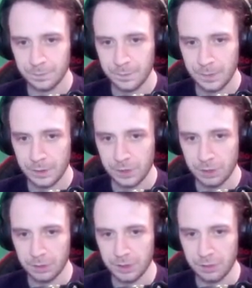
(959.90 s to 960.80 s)
So
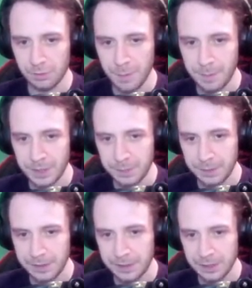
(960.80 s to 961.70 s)
you'll remember this place. This
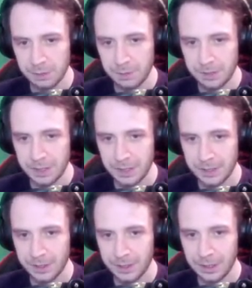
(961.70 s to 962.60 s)
is where we started earlier. We